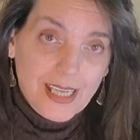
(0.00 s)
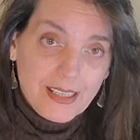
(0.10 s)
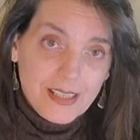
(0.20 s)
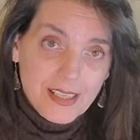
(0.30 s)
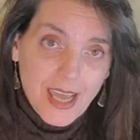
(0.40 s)

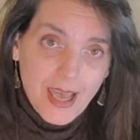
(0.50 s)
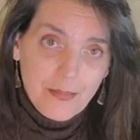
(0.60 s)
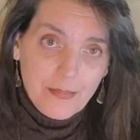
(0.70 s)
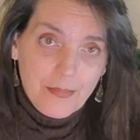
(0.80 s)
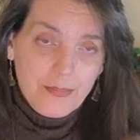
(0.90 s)
next up.
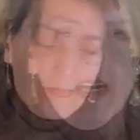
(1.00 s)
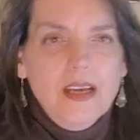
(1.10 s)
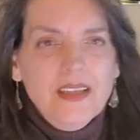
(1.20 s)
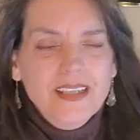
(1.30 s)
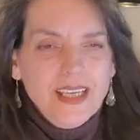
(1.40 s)

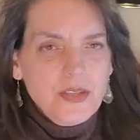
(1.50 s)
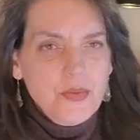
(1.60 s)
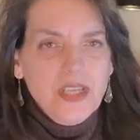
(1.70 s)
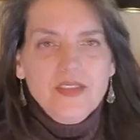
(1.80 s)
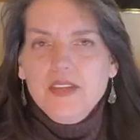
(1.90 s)
The next
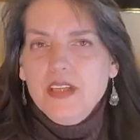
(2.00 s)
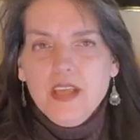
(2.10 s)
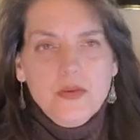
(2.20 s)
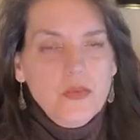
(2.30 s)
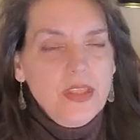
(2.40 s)
one is
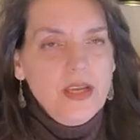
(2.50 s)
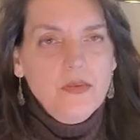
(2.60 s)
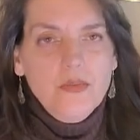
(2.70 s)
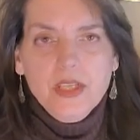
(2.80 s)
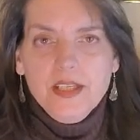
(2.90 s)
another one that
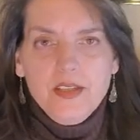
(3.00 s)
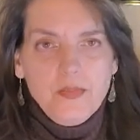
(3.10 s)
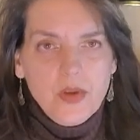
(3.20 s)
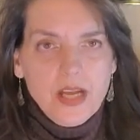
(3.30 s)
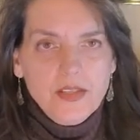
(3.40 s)
really
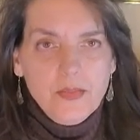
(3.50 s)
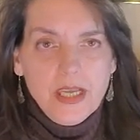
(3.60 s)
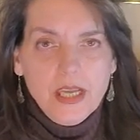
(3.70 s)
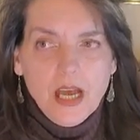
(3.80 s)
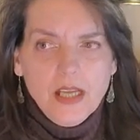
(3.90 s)
surprised
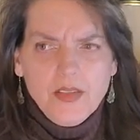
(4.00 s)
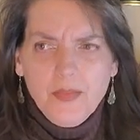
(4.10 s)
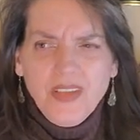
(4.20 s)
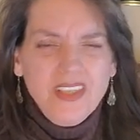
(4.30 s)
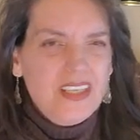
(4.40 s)
me. I
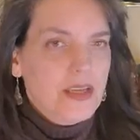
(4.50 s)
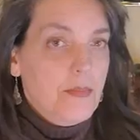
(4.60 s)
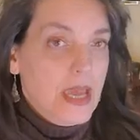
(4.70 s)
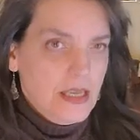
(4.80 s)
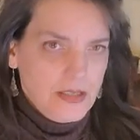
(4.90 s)
smelled it in a
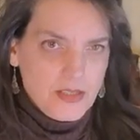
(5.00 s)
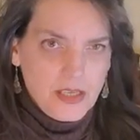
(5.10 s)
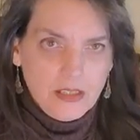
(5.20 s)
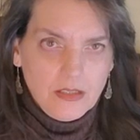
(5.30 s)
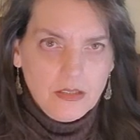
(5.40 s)

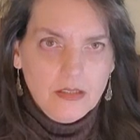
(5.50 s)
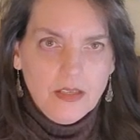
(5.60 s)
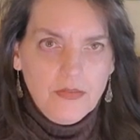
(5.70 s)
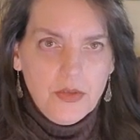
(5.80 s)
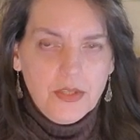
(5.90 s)
magazine,
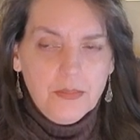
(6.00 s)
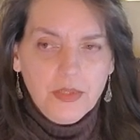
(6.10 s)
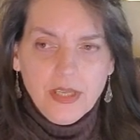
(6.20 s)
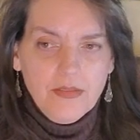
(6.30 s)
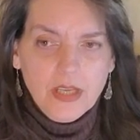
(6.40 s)
if you can
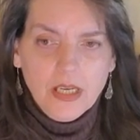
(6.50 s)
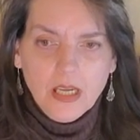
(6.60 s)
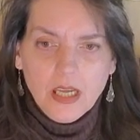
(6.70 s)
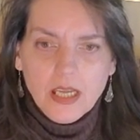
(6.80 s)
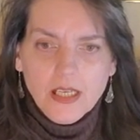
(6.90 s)
believe it,
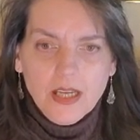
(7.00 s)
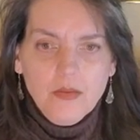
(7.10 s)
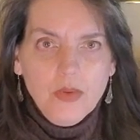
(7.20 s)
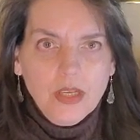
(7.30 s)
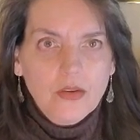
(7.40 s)
and I
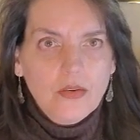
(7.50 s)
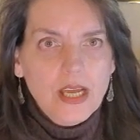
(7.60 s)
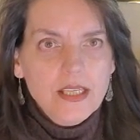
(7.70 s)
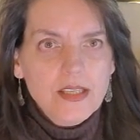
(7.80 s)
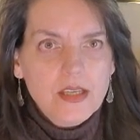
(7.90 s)
went
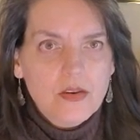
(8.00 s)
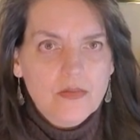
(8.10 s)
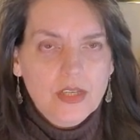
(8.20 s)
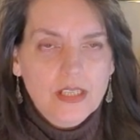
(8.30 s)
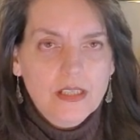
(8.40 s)
crazy
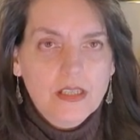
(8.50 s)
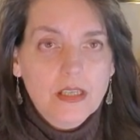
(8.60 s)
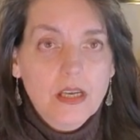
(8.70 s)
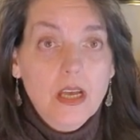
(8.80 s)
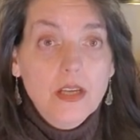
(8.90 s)
over it.
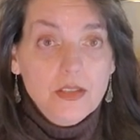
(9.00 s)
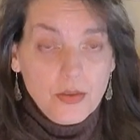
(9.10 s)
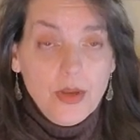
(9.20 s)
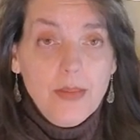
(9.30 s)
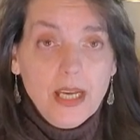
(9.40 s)

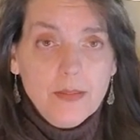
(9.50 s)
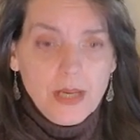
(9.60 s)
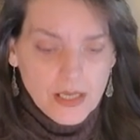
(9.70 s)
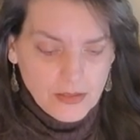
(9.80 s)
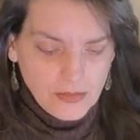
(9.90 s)
So I bought a
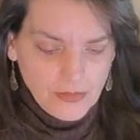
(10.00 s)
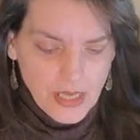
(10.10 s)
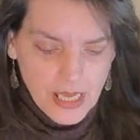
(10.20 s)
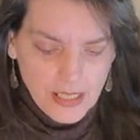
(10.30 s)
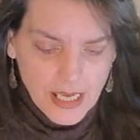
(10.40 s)
bottle,
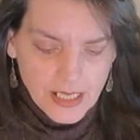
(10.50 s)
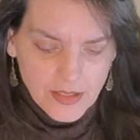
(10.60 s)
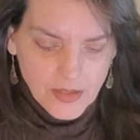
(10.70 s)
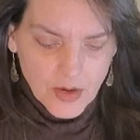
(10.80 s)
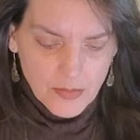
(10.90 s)
and that
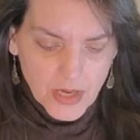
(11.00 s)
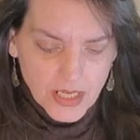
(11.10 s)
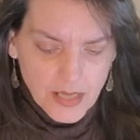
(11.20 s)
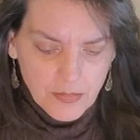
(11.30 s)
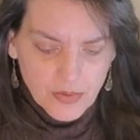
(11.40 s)
is
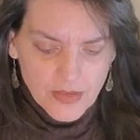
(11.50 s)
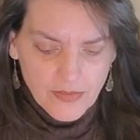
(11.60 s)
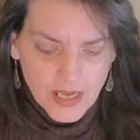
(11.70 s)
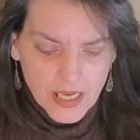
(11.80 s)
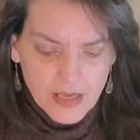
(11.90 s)
Armani
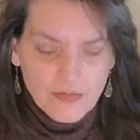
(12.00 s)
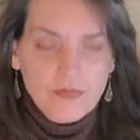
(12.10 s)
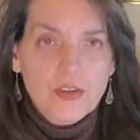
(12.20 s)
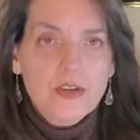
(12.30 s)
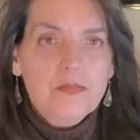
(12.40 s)
Privé
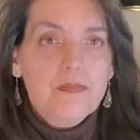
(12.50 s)
Vert